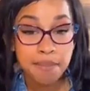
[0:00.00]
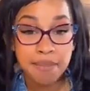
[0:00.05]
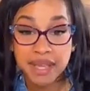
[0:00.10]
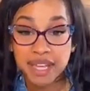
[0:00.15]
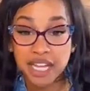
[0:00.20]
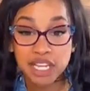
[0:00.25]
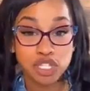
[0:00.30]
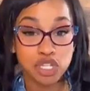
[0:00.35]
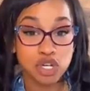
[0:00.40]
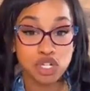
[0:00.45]

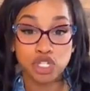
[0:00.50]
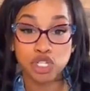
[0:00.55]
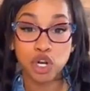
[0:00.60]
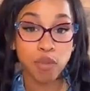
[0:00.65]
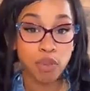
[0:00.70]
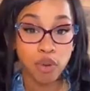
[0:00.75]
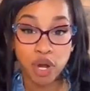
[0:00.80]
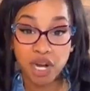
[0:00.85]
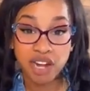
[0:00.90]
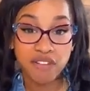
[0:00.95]
because there's
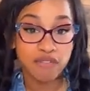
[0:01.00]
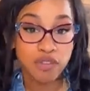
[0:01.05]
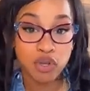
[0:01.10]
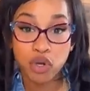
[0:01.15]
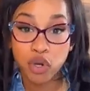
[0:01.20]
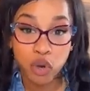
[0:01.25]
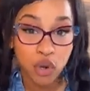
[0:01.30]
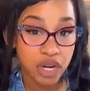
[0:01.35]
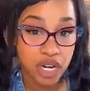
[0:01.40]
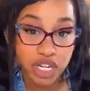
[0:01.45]
no point of
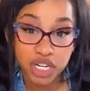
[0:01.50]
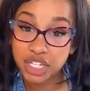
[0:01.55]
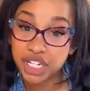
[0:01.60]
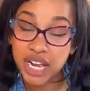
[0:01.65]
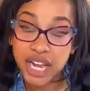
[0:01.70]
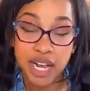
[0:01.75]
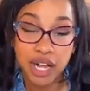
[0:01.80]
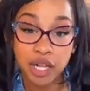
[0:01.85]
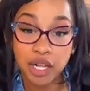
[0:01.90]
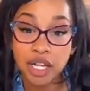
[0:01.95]
you going to
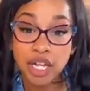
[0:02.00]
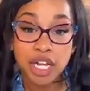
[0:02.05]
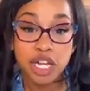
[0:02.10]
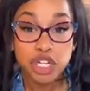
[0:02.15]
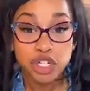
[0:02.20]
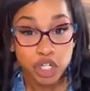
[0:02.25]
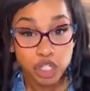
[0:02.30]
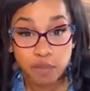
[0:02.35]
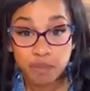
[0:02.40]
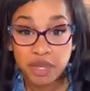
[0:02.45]
jail
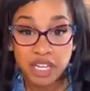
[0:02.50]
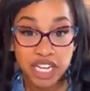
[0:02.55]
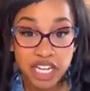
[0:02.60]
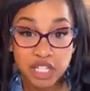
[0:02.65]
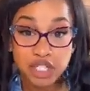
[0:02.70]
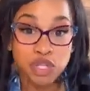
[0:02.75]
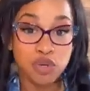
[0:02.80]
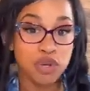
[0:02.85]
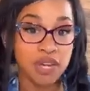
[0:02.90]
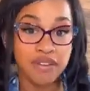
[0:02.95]
just
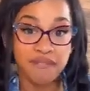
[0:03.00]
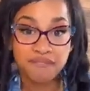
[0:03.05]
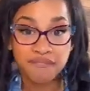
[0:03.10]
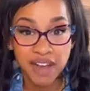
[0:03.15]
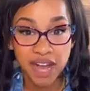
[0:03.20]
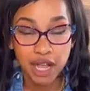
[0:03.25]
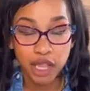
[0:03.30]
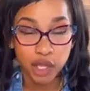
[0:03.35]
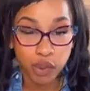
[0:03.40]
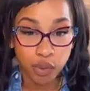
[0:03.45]
because you
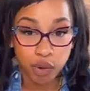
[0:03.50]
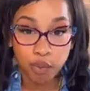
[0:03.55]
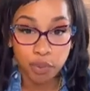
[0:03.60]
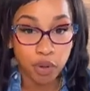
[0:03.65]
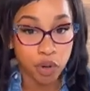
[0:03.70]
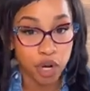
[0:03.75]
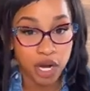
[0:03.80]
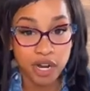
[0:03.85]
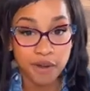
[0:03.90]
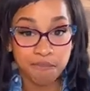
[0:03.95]
didn't file a
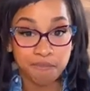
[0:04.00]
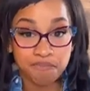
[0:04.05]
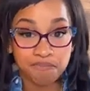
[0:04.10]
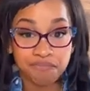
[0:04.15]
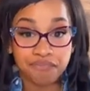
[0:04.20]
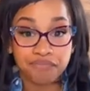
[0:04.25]
report.